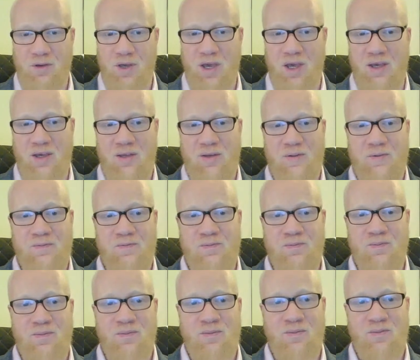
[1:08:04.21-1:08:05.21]
Okay?
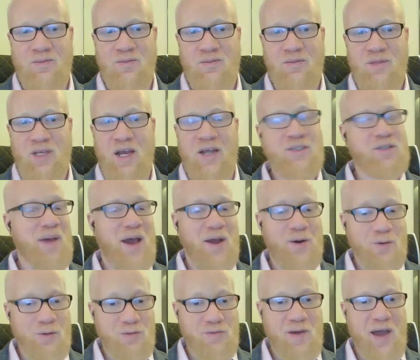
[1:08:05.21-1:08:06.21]
And as a
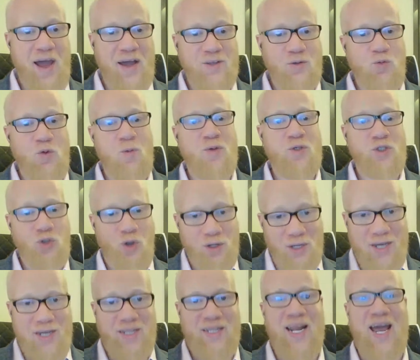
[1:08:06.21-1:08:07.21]
matter of fact, when we
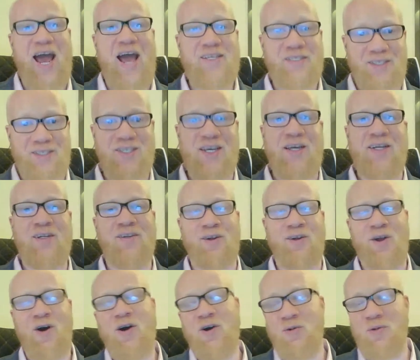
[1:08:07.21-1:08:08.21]
start getting agitated,
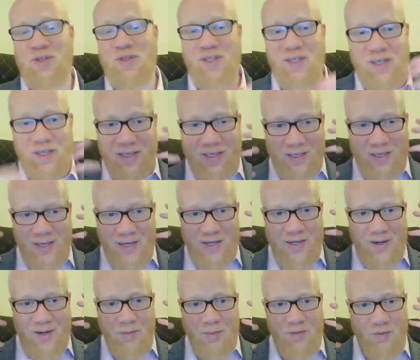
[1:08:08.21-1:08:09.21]
along with the
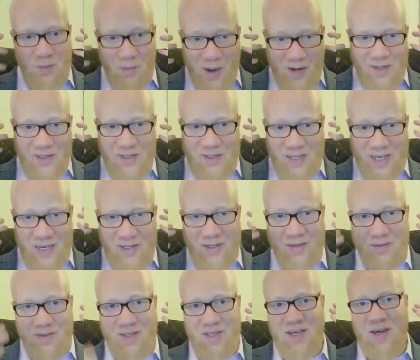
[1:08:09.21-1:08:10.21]
heating up of the body and the
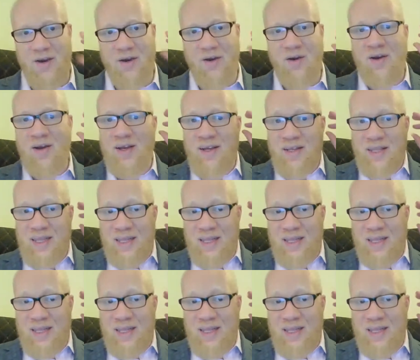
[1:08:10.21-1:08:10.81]
heating up in the ear,